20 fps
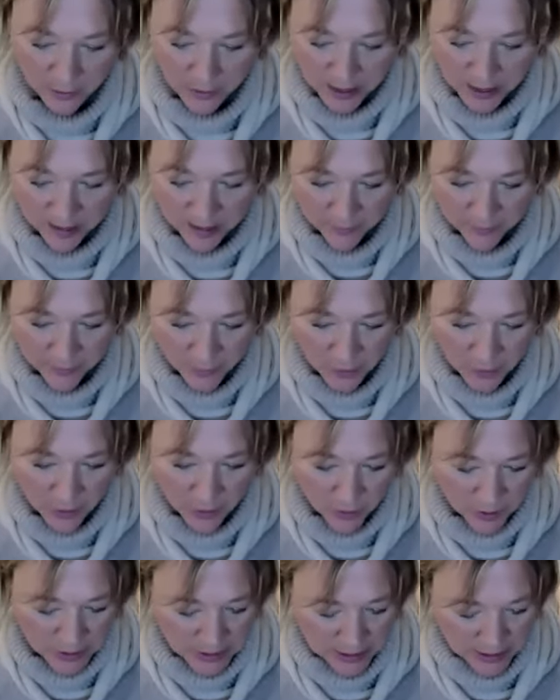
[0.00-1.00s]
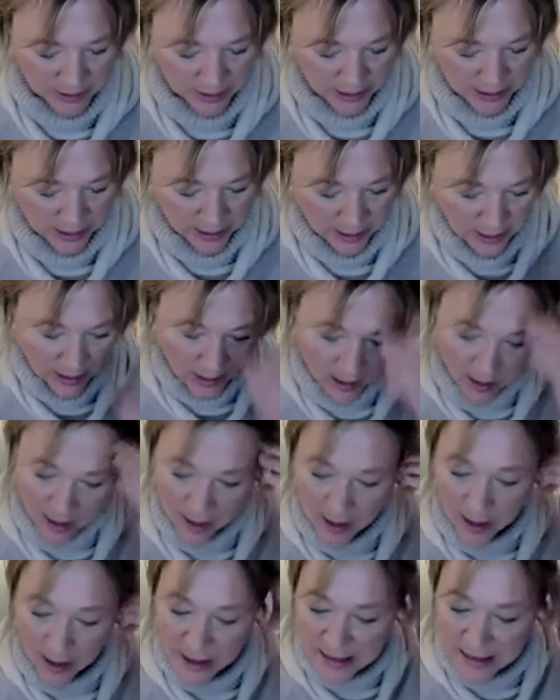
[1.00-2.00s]
I've got
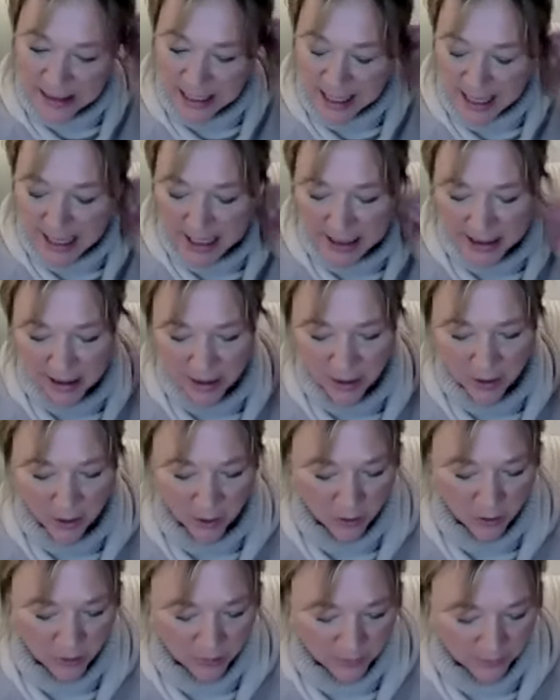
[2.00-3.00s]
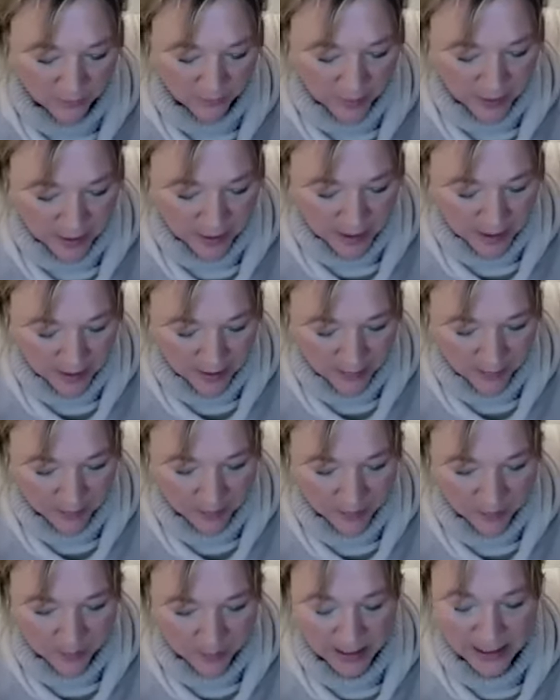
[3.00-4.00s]
uh, 10 of
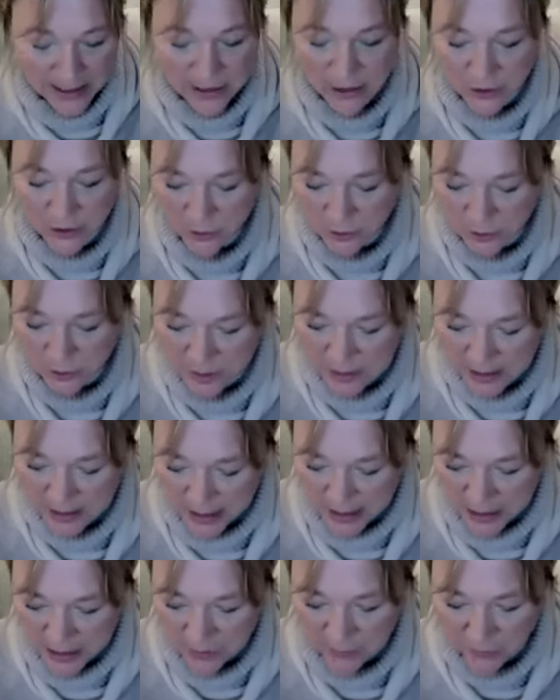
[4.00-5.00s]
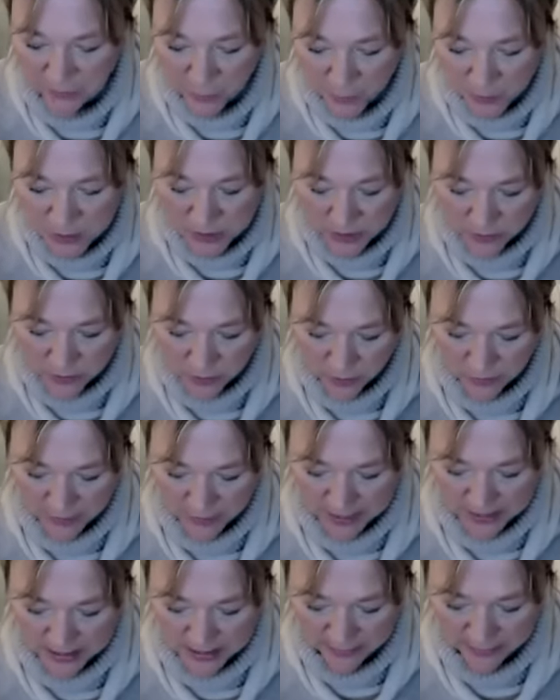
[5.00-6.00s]
um, Pentacles, and you've also got the
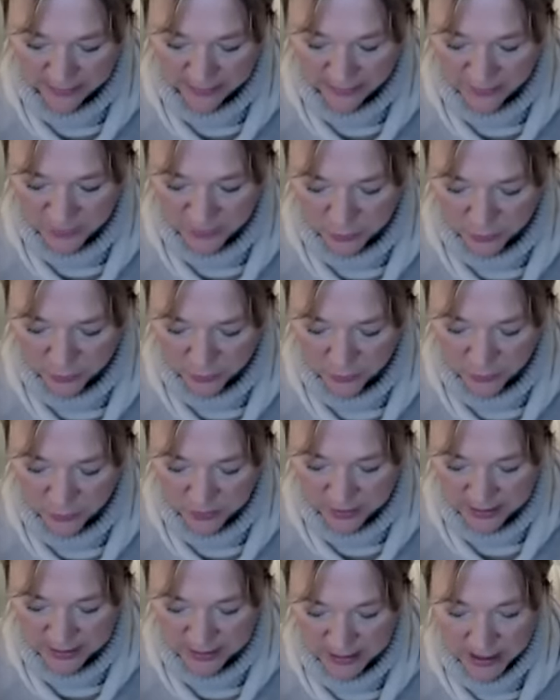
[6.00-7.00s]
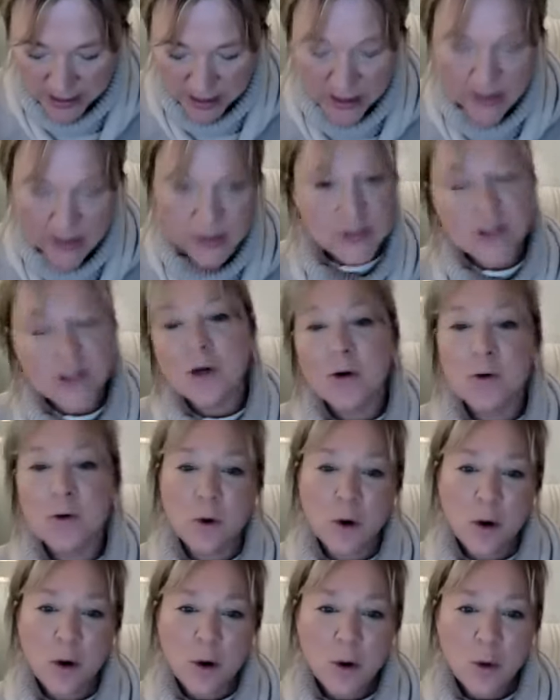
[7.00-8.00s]
Seven of Swords. So,
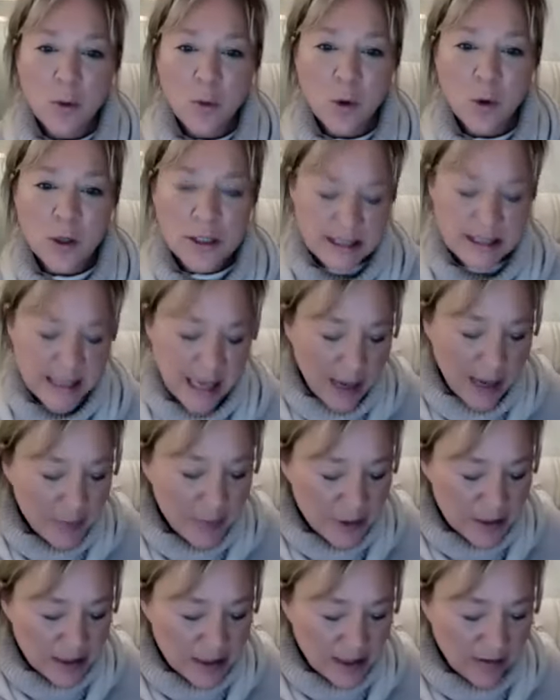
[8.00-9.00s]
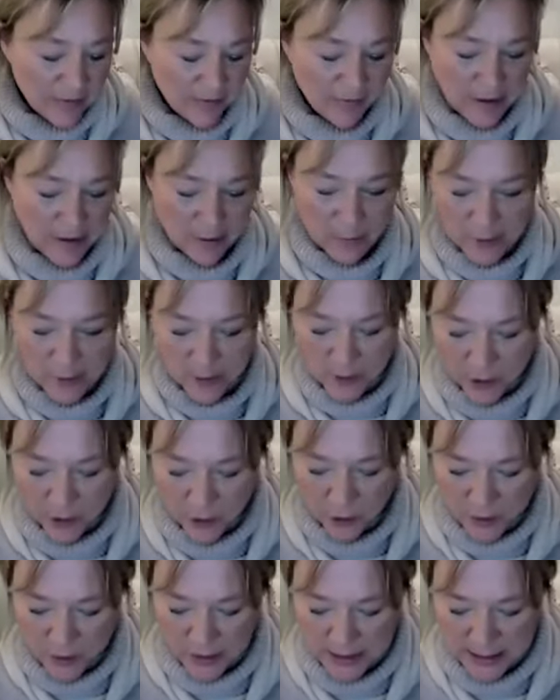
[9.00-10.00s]
what's happened, I feel, with
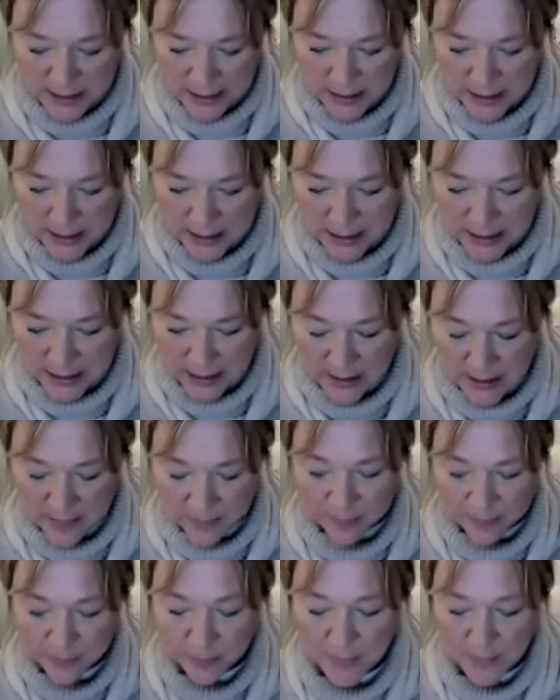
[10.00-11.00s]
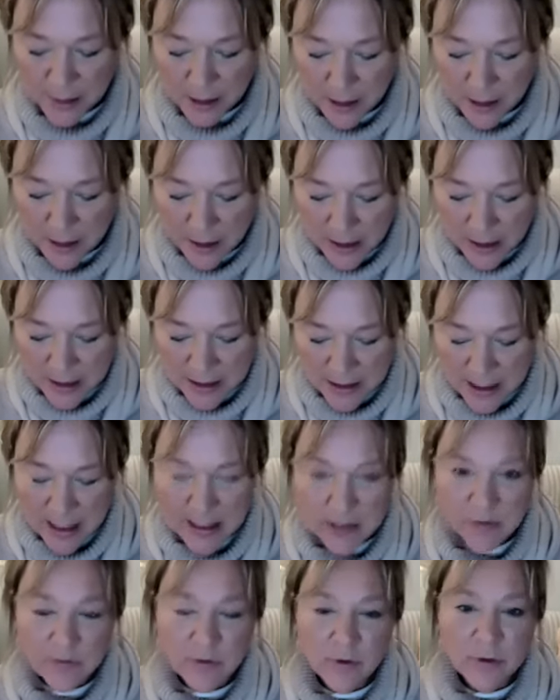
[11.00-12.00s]
you is that, um, and then
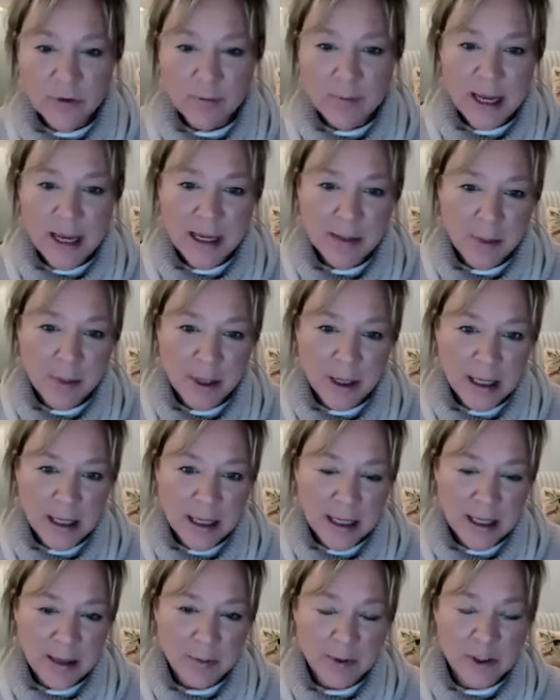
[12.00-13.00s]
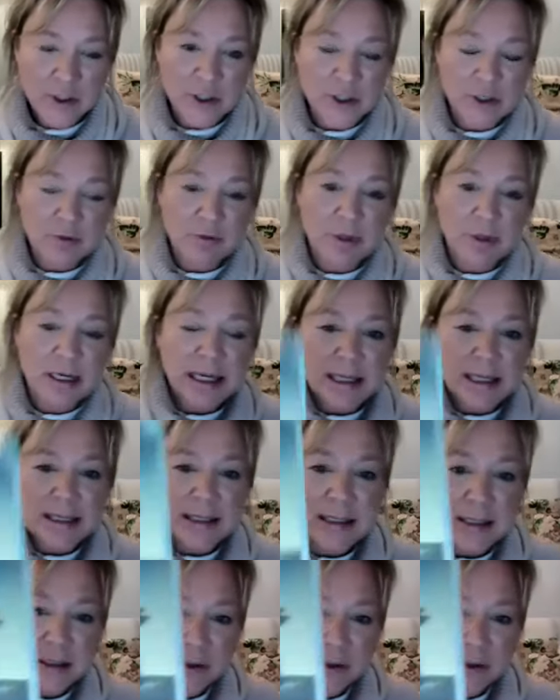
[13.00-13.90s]
you've got the Magpie here, which is release